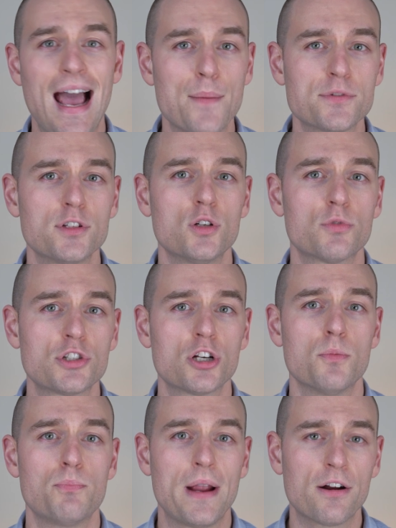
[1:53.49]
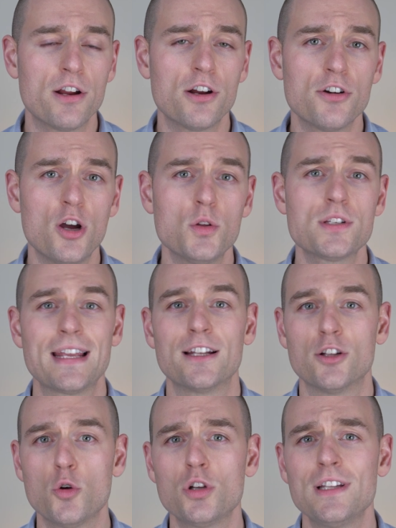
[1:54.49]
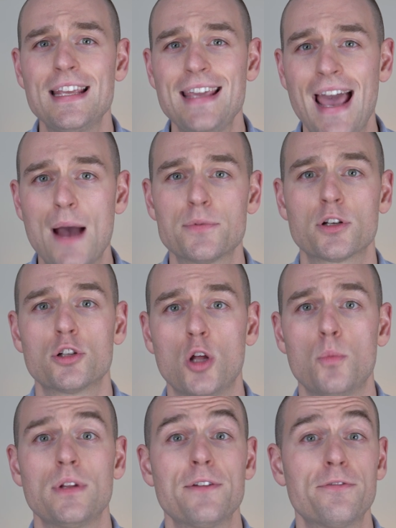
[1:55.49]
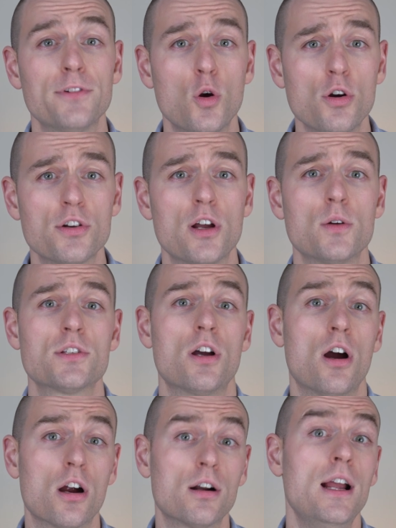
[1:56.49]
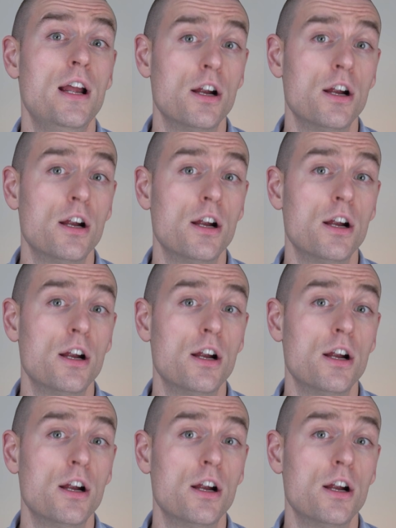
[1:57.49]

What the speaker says: absolute return barrier notes and locally capped globally floored notes are,